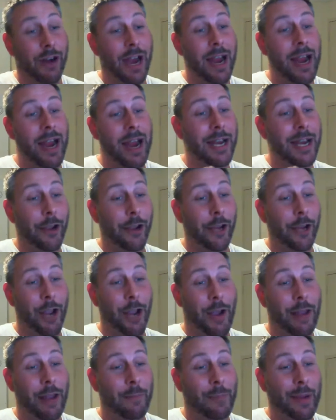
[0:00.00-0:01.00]
and you got to go
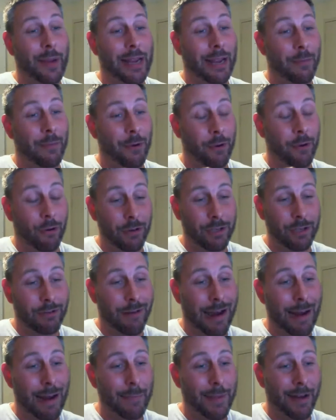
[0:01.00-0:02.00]
out and pick up horse
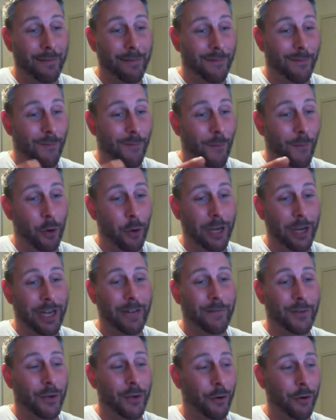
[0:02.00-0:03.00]
crap at
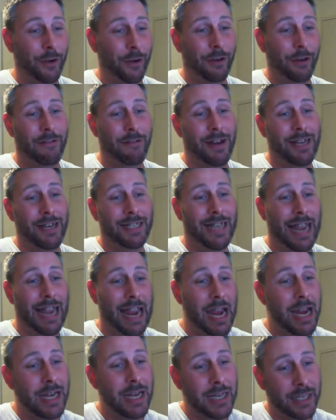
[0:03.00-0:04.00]
42 degrees
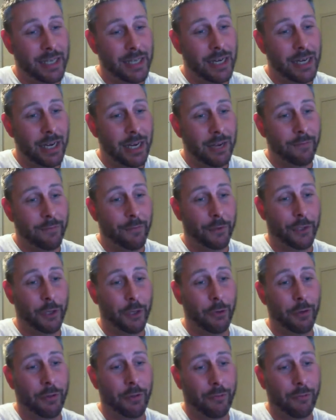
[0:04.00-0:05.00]
heat for 2
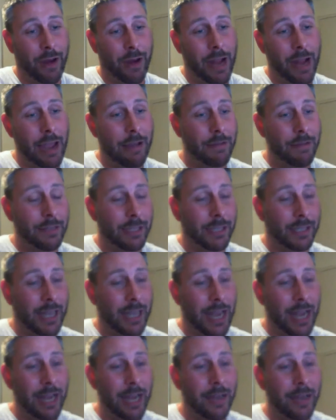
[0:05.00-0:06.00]
or 3 hours of the
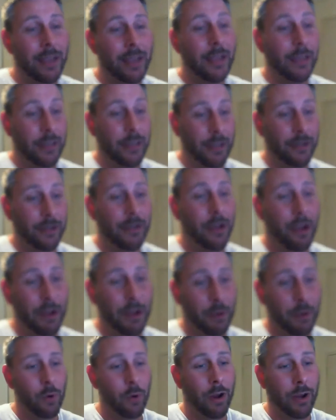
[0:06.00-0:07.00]
day, you know you're
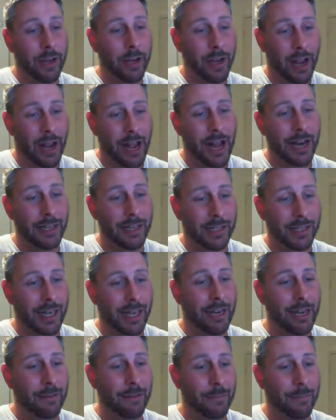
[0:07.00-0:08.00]
working hard as a
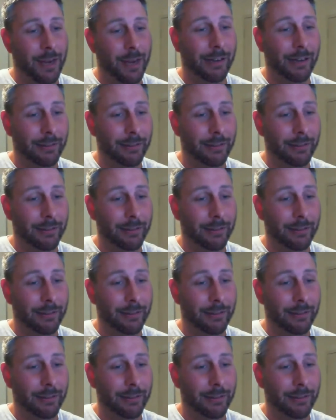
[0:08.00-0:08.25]
kid, mate.